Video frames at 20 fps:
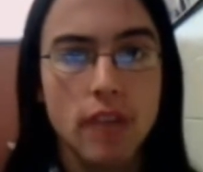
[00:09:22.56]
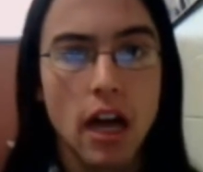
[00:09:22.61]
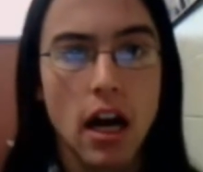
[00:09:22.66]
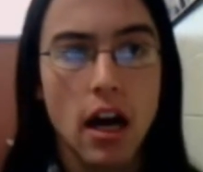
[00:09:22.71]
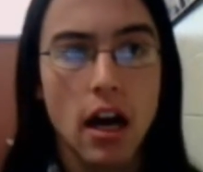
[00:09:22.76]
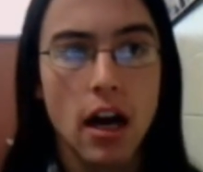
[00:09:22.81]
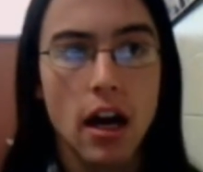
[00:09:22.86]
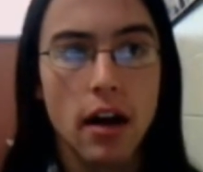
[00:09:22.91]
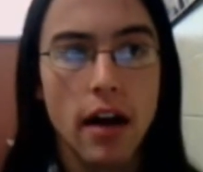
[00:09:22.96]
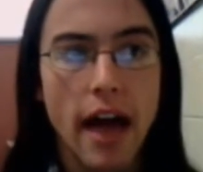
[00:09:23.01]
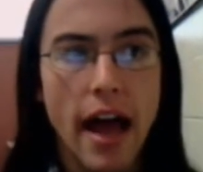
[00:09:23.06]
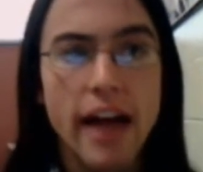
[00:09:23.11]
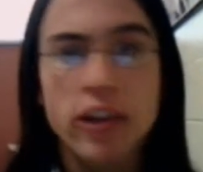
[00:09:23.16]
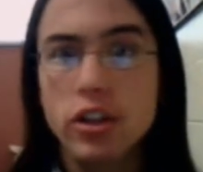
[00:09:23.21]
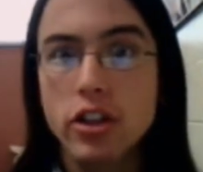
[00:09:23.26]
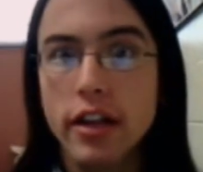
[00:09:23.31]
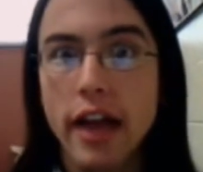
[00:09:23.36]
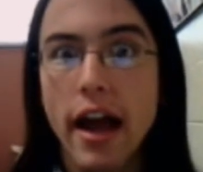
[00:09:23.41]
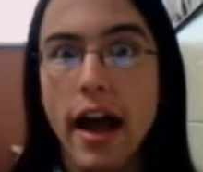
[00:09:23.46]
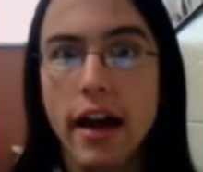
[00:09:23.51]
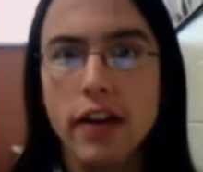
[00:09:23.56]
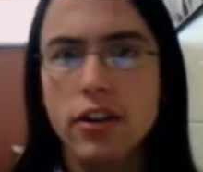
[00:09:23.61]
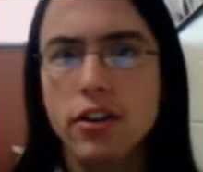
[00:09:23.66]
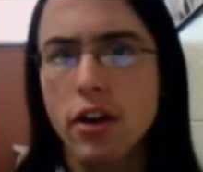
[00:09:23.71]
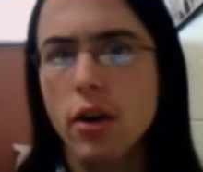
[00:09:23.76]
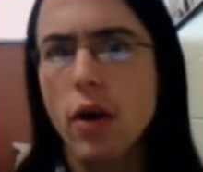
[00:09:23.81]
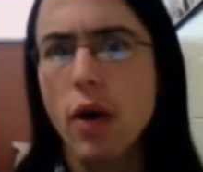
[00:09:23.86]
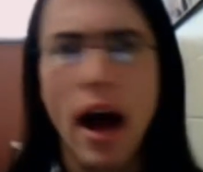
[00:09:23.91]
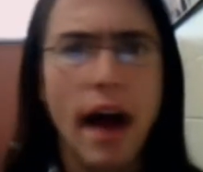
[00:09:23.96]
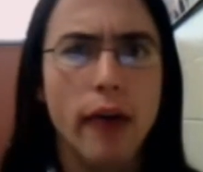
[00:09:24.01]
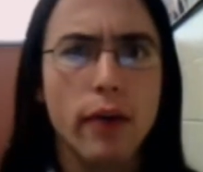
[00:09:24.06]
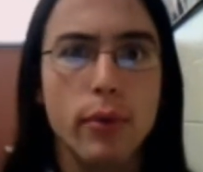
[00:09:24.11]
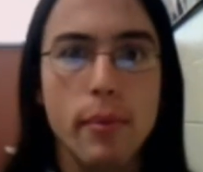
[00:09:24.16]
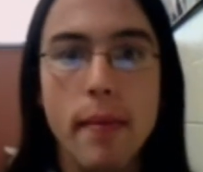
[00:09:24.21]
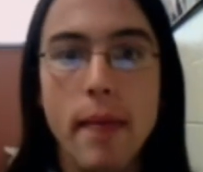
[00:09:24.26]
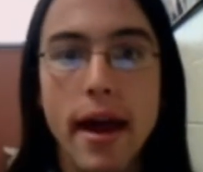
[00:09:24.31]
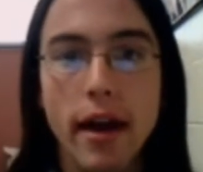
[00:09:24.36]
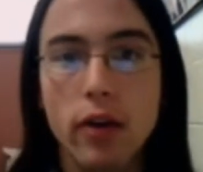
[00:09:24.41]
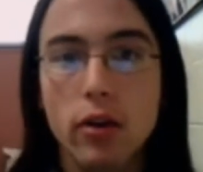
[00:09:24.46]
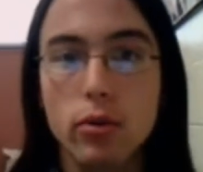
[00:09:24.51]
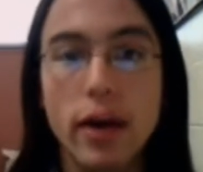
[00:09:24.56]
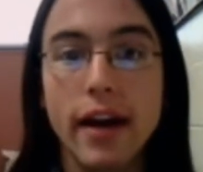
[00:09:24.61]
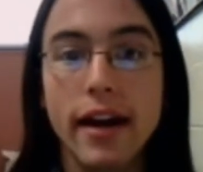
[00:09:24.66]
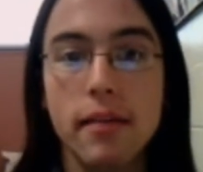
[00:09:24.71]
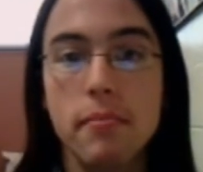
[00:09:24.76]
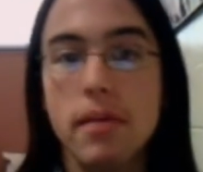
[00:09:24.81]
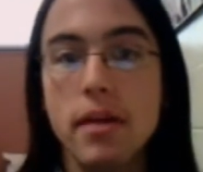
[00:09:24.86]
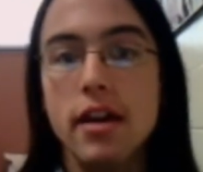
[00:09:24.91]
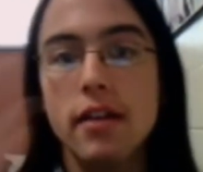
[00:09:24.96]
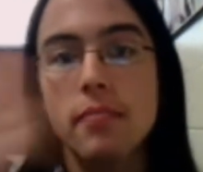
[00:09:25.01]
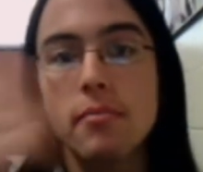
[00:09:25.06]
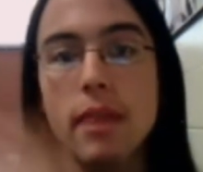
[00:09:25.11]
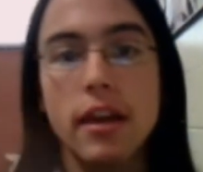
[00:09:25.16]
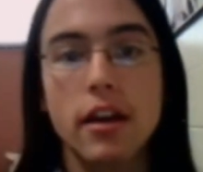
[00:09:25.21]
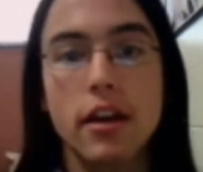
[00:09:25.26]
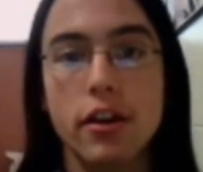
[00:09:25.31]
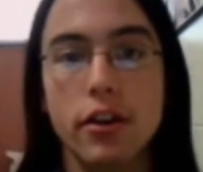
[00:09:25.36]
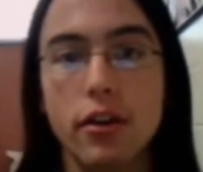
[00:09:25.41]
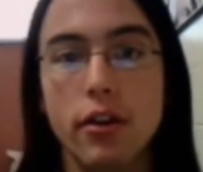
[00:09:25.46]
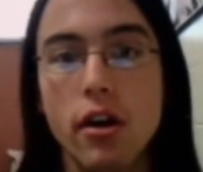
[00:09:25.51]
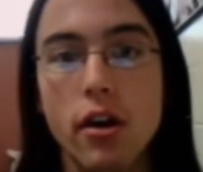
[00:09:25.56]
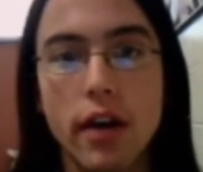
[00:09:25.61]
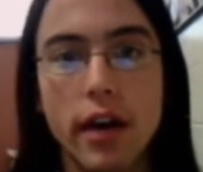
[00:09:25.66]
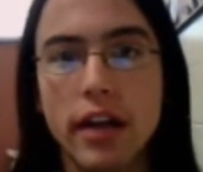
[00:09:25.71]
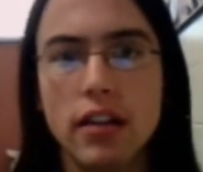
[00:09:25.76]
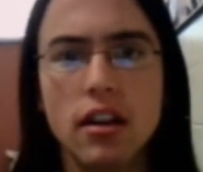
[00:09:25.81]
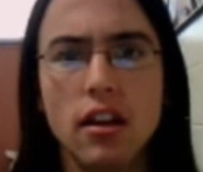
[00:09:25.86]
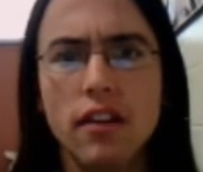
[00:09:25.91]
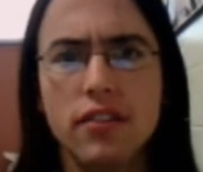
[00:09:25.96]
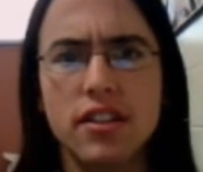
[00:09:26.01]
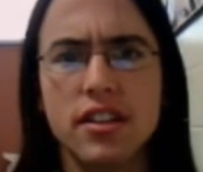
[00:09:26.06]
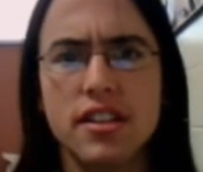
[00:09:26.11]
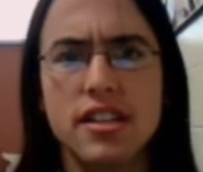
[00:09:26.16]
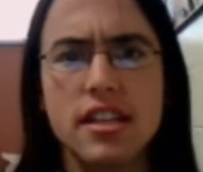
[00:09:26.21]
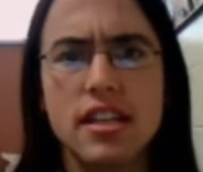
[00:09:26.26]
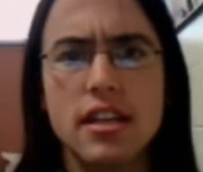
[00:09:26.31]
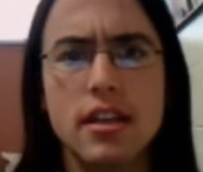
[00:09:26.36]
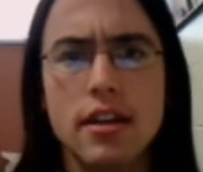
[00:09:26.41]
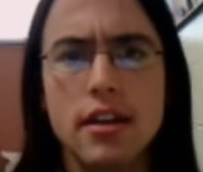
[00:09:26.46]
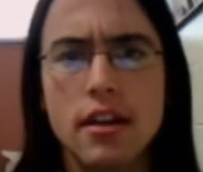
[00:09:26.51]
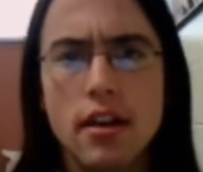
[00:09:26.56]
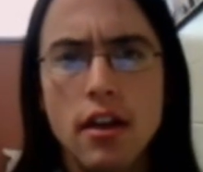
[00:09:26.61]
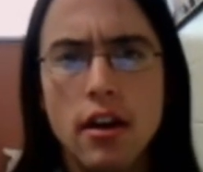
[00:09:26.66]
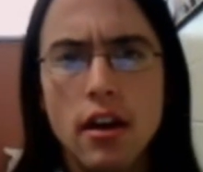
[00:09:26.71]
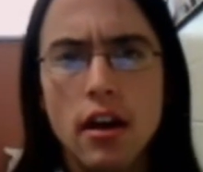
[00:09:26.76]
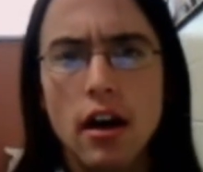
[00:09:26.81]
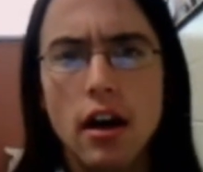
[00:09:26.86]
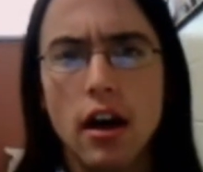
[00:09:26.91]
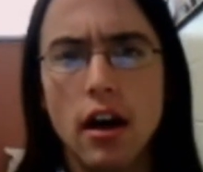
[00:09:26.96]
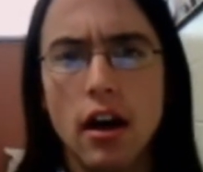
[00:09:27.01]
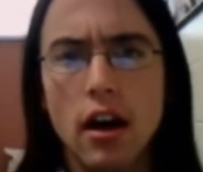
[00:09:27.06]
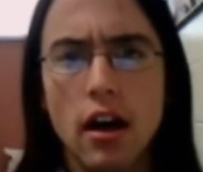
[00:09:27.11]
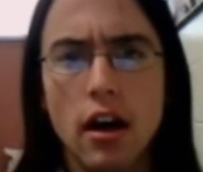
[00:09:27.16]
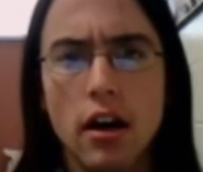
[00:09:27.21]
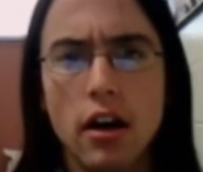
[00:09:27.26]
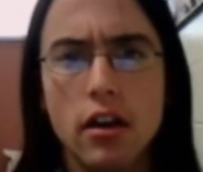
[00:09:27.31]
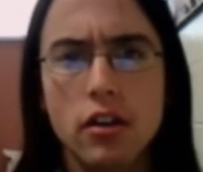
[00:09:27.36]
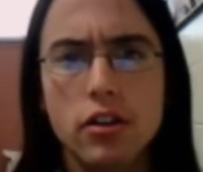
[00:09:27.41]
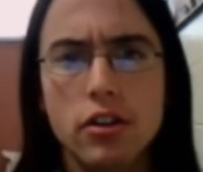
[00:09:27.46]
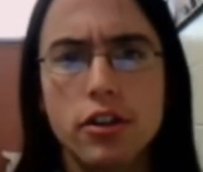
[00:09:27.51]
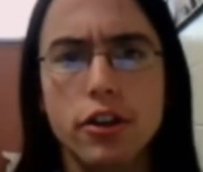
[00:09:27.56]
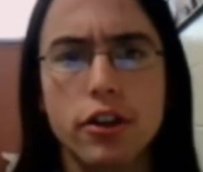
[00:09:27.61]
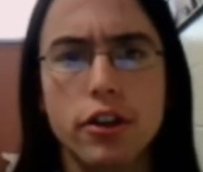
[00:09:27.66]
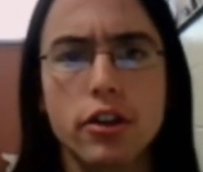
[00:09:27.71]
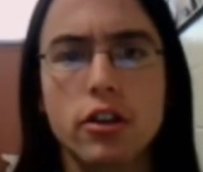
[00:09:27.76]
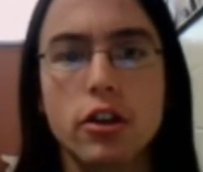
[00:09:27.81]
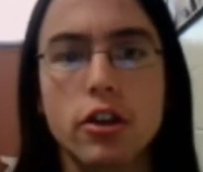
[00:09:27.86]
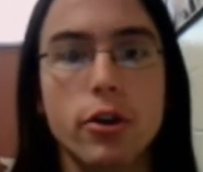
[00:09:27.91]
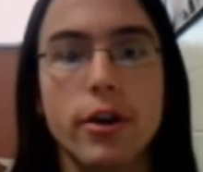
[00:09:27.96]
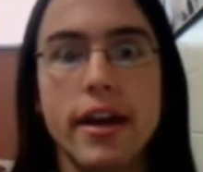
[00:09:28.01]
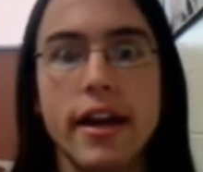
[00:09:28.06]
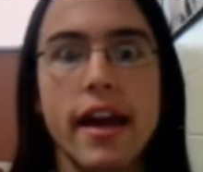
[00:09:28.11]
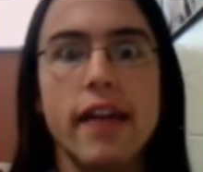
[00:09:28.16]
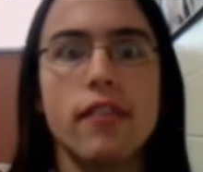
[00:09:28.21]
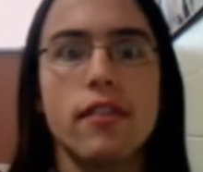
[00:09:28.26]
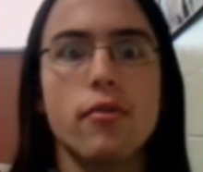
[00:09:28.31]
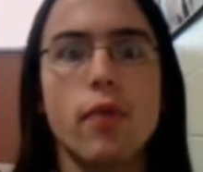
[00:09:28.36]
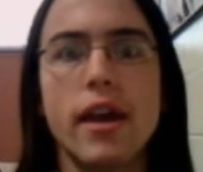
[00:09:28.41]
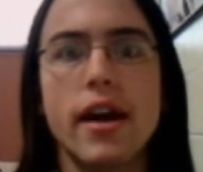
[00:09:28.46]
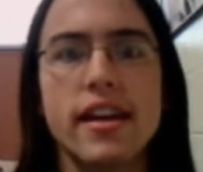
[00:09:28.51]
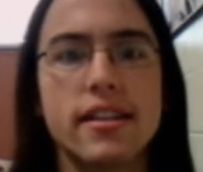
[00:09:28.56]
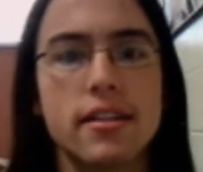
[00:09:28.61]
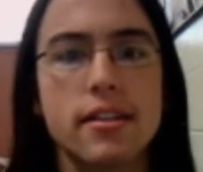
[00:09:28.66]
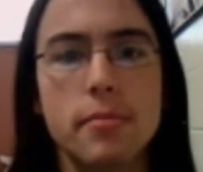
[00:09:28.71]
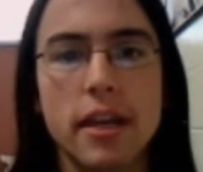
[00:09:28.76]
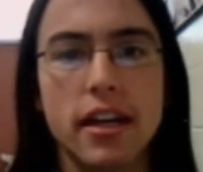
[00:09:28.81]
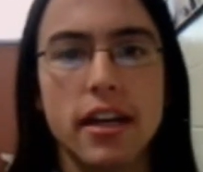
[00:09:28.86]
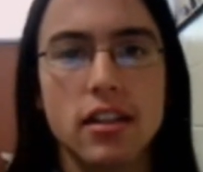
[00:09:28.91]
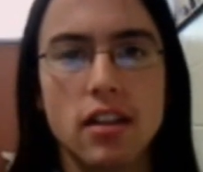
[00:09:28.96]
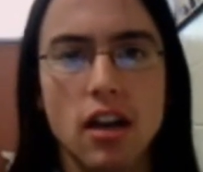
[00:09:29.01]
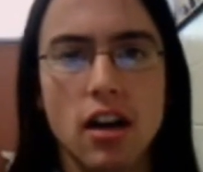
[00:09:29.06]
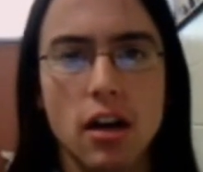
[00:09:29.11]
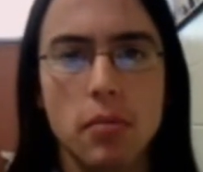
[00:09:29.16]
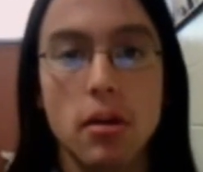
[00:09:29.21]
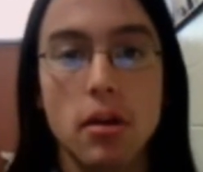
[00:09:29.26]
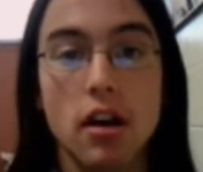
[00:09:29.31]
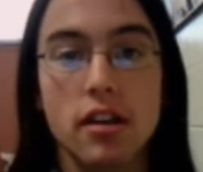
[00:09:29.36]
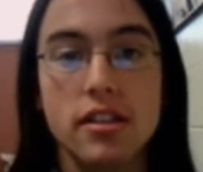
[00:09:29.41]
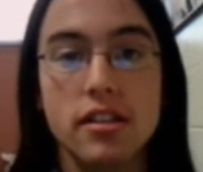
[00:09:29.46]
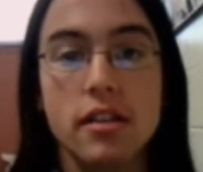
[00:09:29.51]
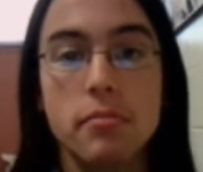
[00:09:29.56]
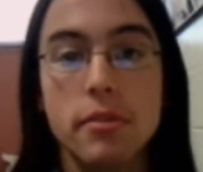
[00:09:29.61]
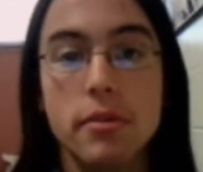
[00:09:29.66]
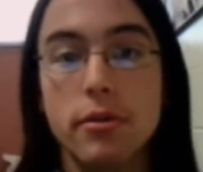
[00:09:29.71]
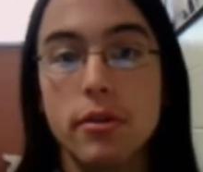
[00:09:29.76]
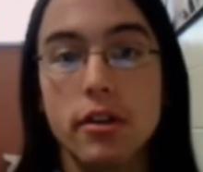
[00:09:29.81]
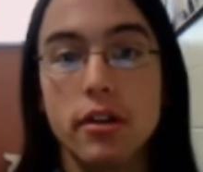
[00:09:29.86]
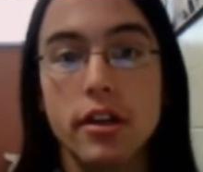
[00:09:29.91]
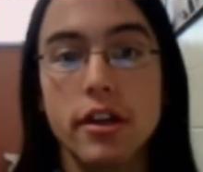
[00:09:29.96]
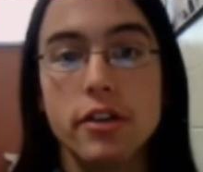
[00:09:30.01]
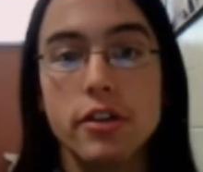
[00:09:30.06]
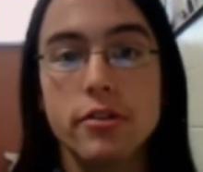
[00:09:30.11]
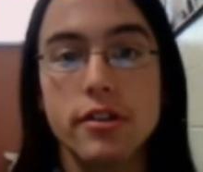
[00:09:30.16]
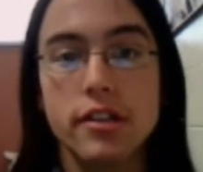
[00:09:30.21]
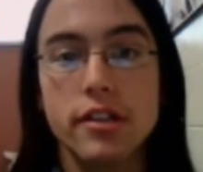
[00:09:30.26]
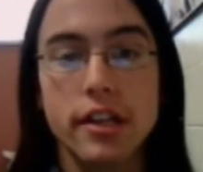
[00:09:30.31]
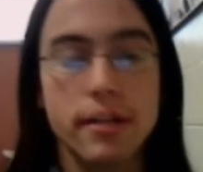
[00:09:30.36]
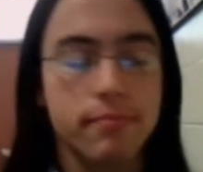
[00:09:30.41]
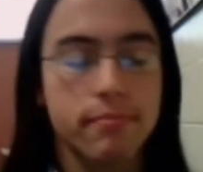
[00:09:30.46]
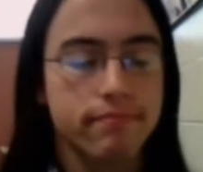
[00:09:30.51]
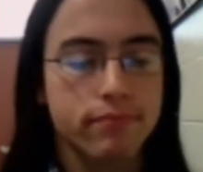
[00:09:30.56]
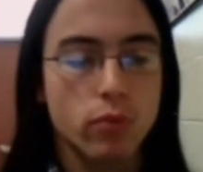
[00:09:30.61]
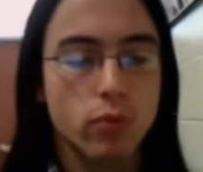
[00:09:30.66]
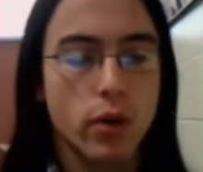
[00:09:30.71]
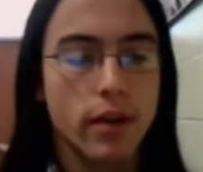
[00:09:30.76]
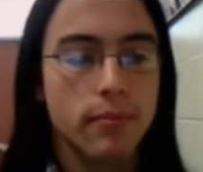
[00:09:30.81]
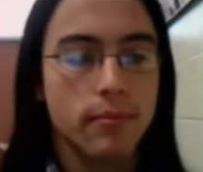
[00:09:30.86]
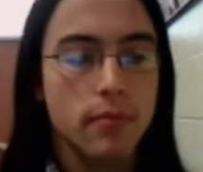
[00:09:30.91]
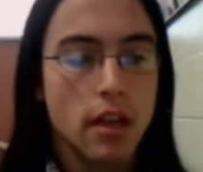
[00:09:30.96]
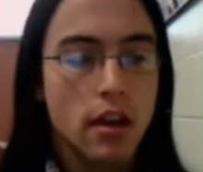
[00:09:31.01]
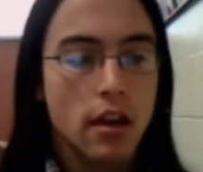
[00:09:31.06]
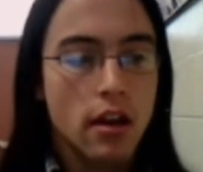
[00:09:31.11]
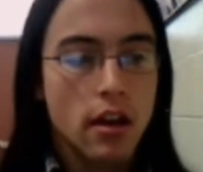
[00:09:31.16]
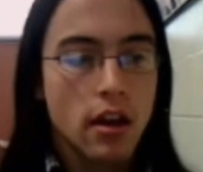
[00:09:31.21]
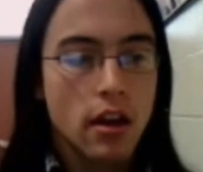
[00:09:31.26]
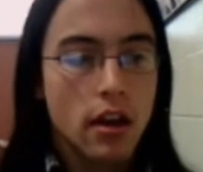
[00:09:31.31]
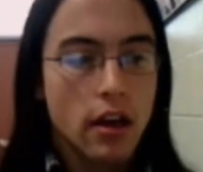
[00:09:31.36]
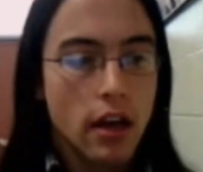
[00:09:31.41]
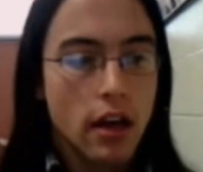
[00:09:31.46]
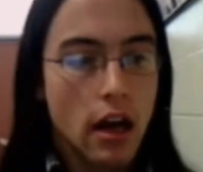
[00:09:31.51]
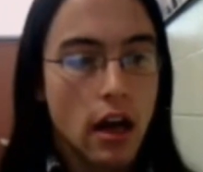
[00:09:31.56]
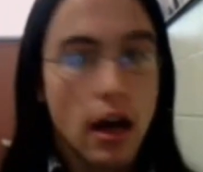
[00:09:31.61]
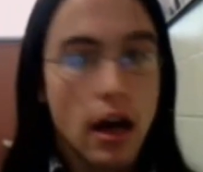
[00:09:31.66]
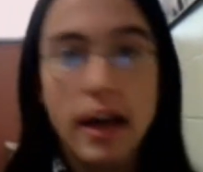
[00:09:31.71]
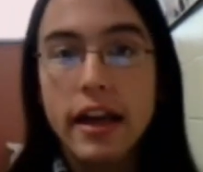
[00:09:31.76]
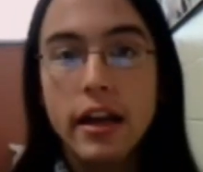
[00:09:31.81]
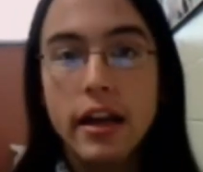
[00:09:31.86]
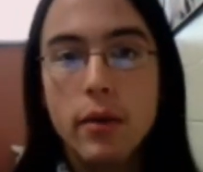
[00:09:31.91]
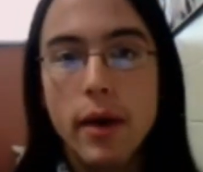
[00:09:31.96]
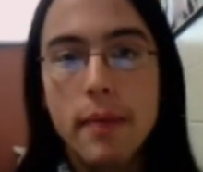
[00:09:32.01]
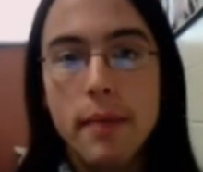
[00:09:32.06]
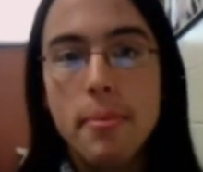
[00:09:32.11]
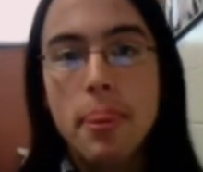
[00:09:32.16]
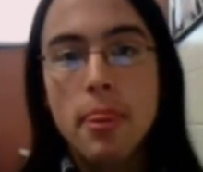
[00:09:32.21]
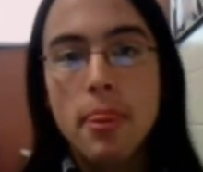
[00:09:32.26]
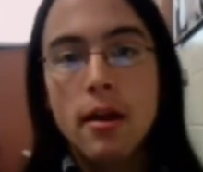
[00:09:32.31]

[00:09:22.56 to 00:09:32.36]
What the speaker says: Actually, I recommend making your own. I'd love to see your creative ways to make a talkbox. That'd be really interesting. Well, anyway,